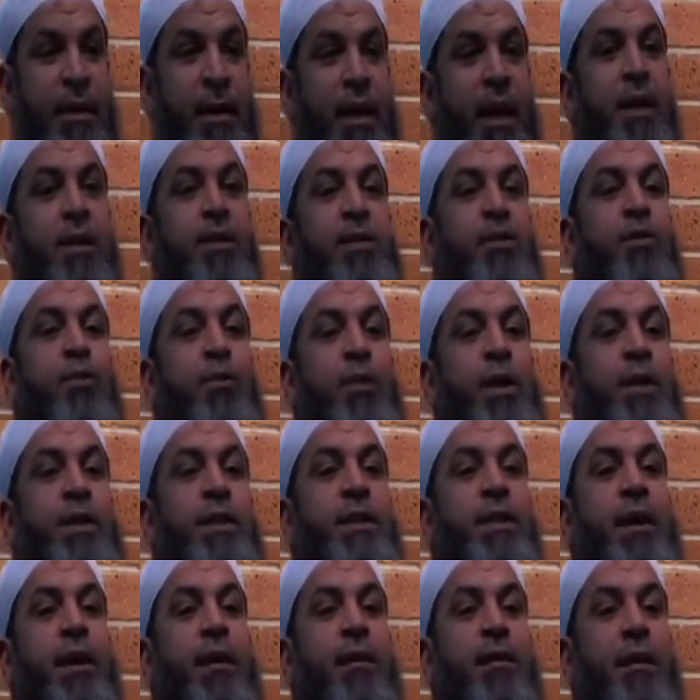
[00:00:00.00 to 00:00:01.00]
As soon as
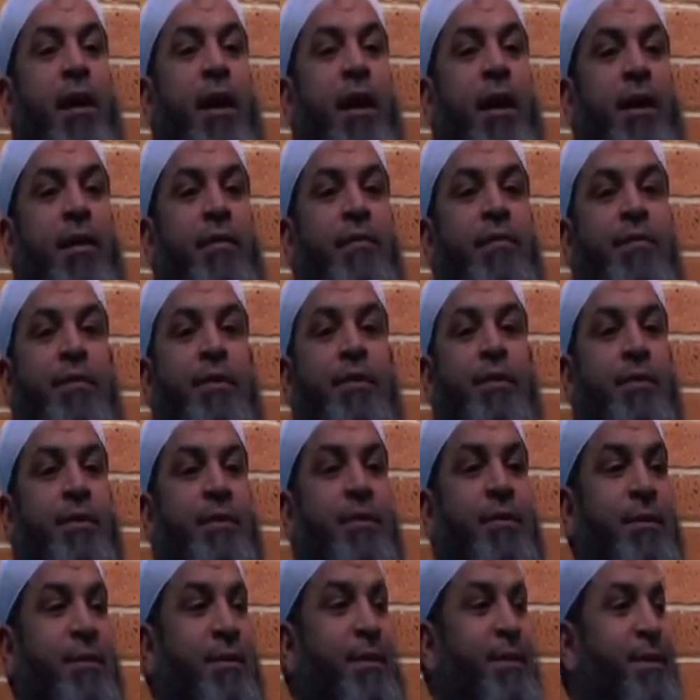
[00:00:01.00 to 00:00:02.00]
he
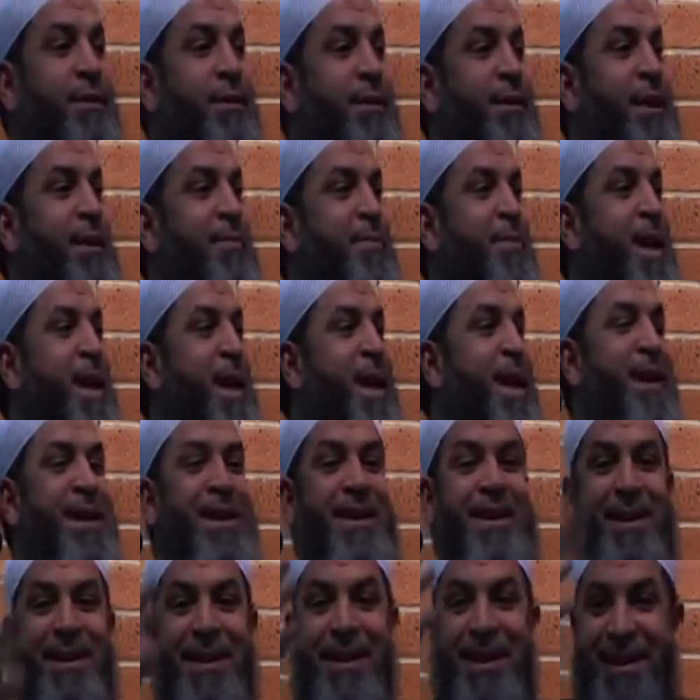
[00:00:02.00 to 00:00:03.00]
arrives, the
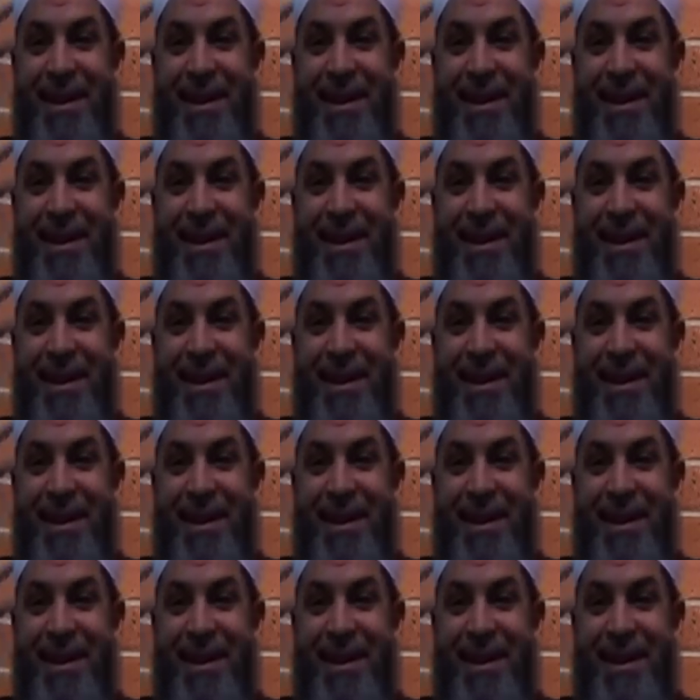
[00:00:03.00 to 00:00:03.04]
man,